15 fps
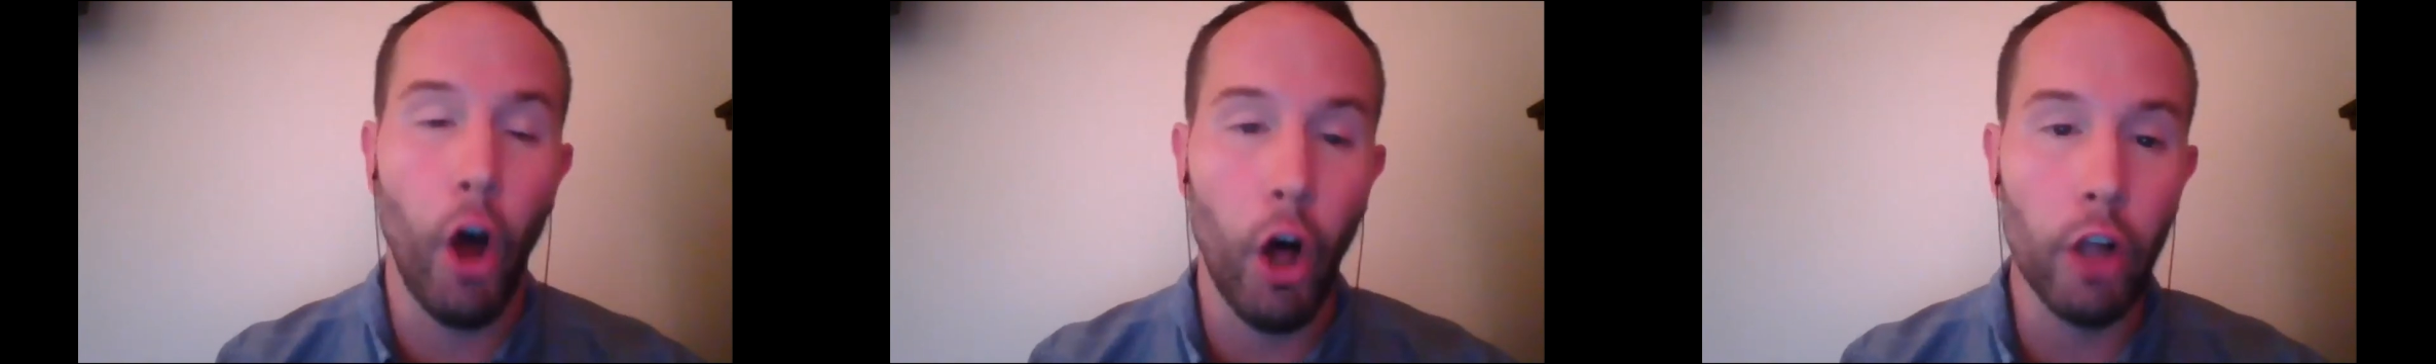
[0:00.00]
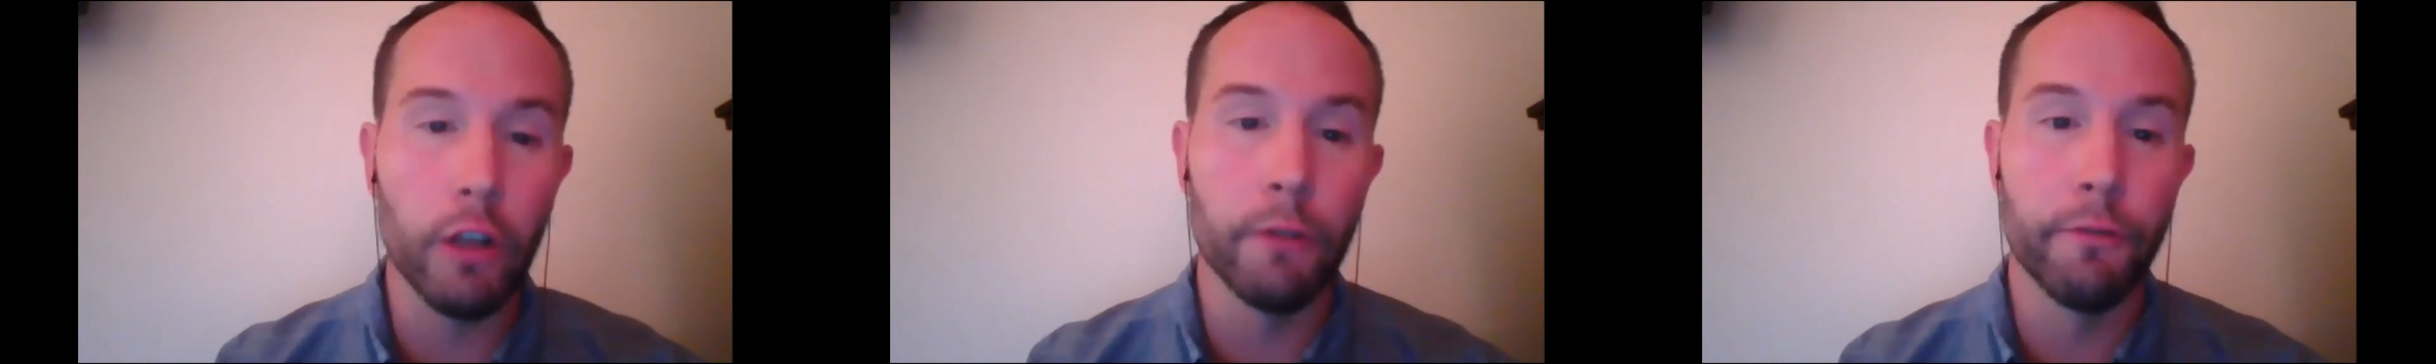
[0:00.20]

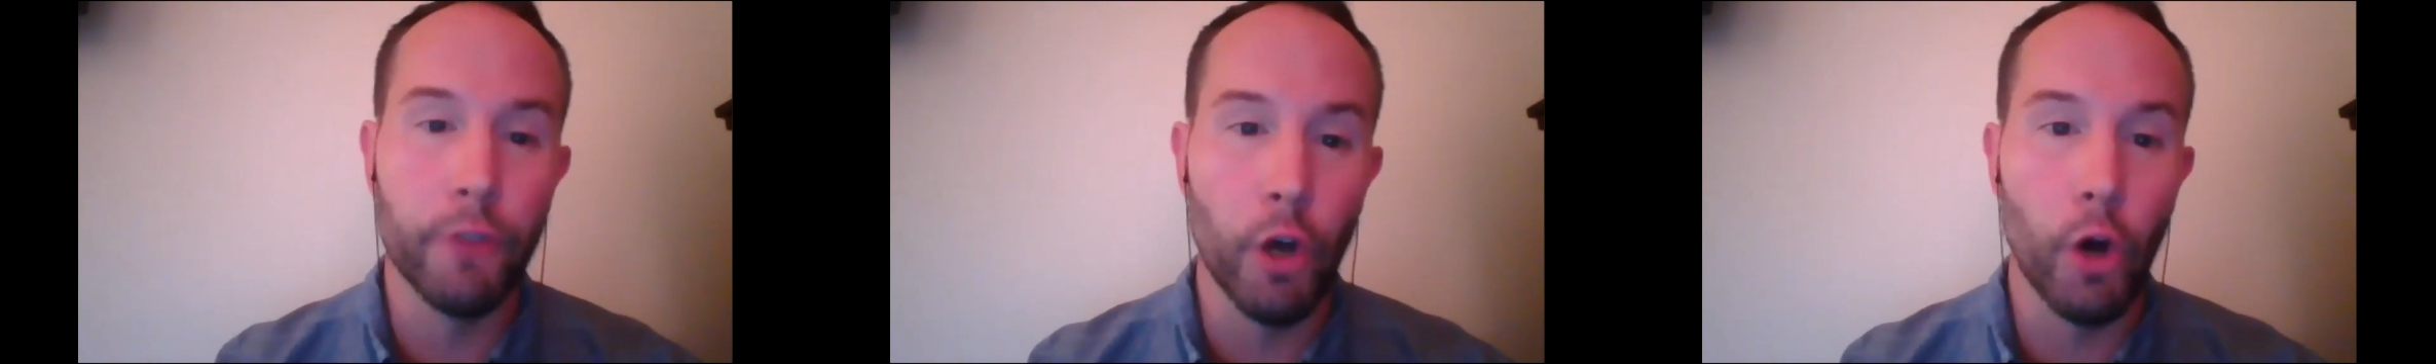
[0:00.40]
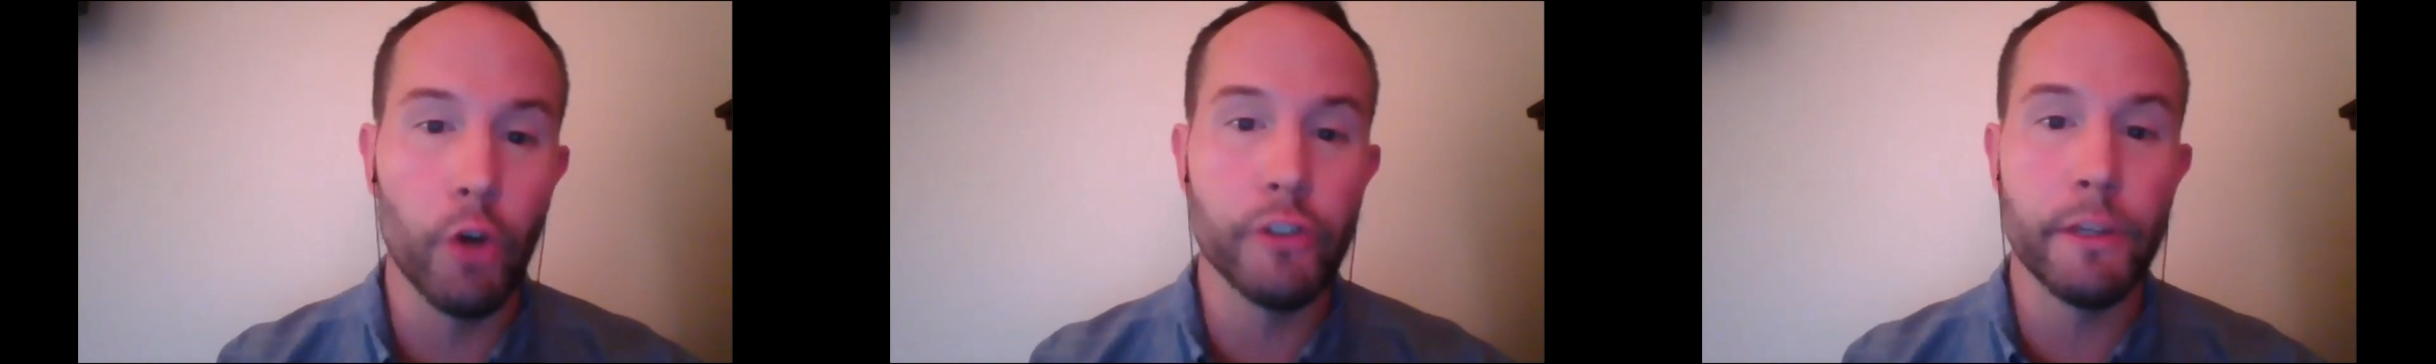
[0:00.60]
all of
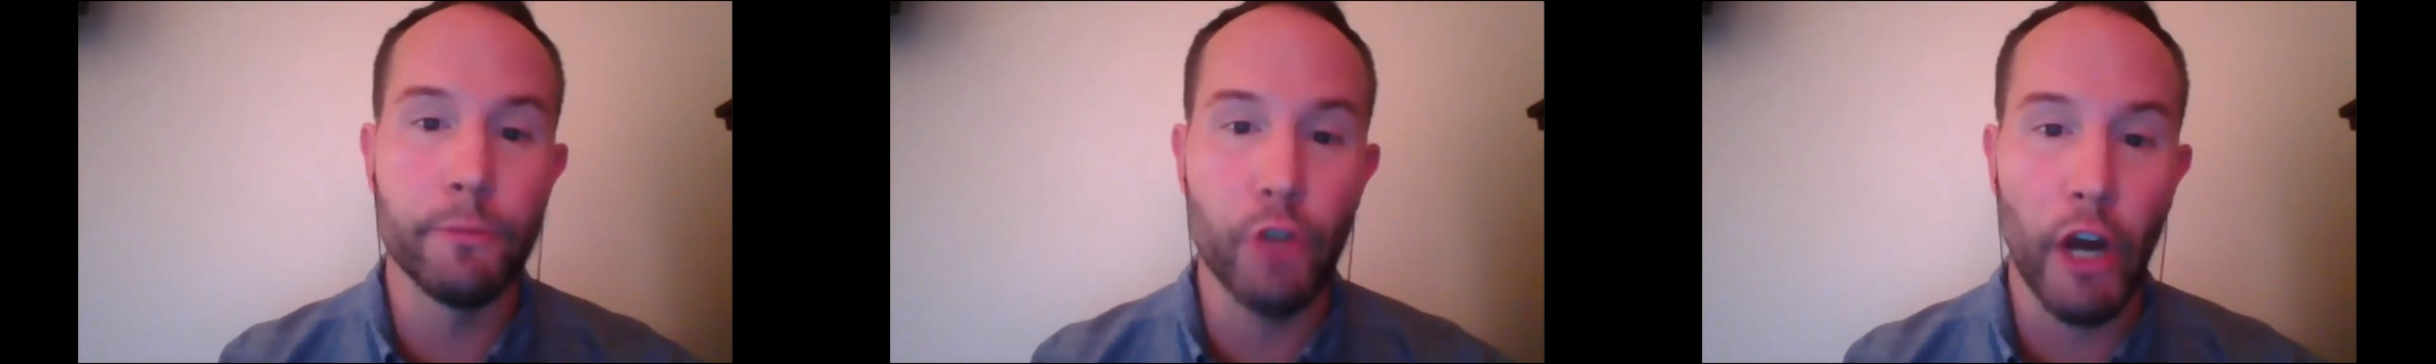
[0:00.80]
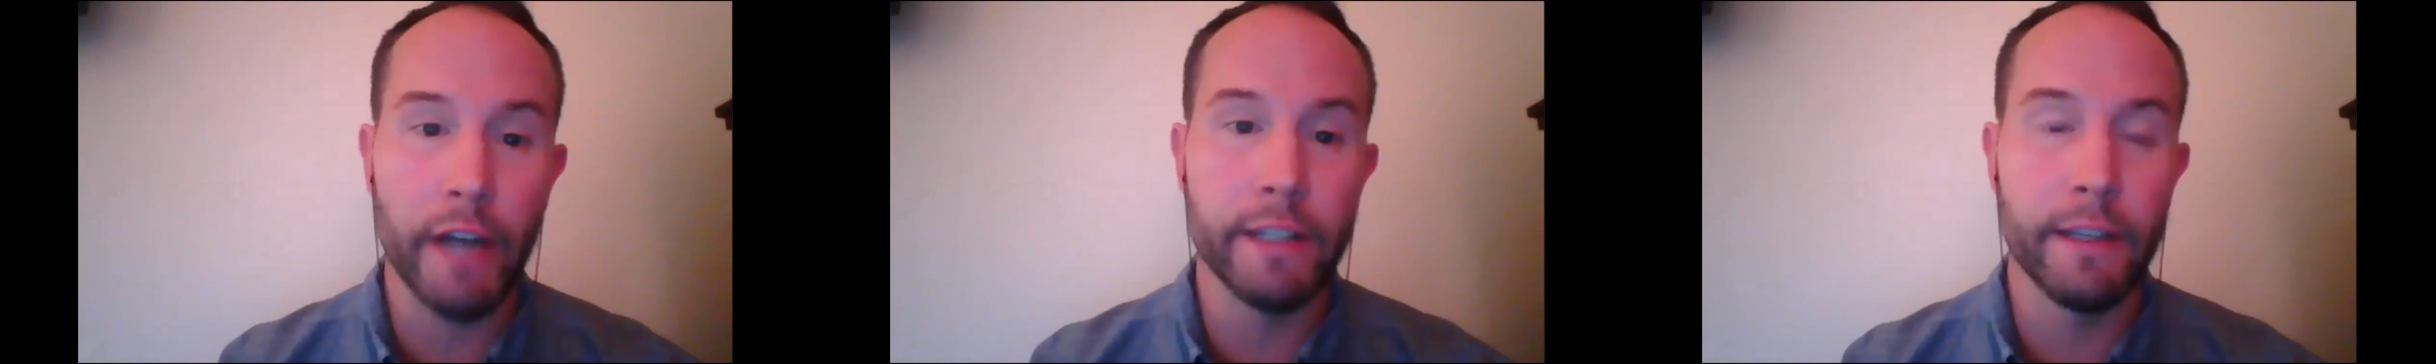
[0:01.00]
those
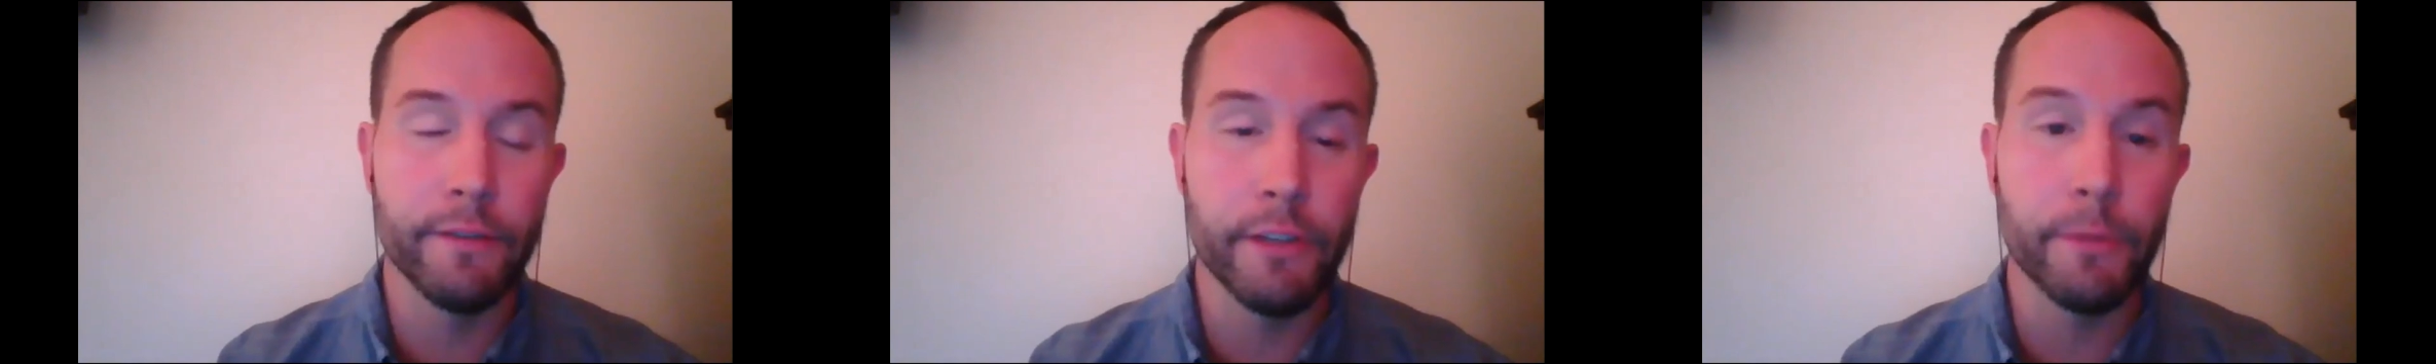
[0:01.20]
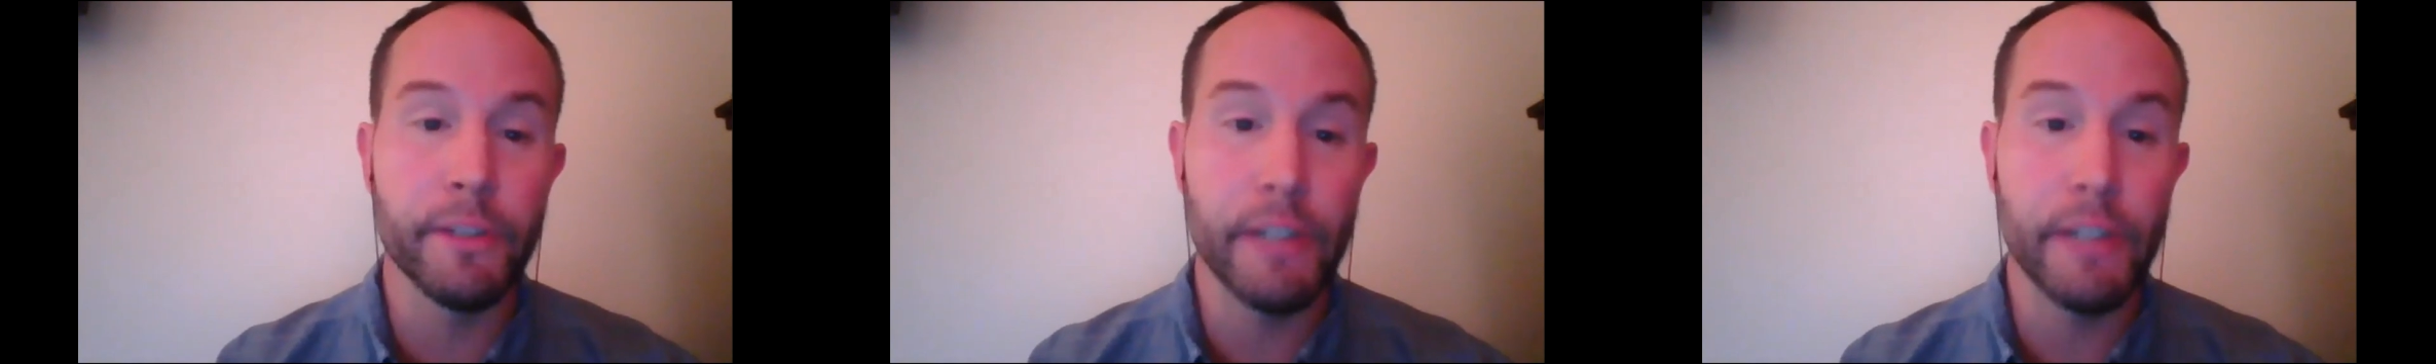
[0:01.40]
objectives of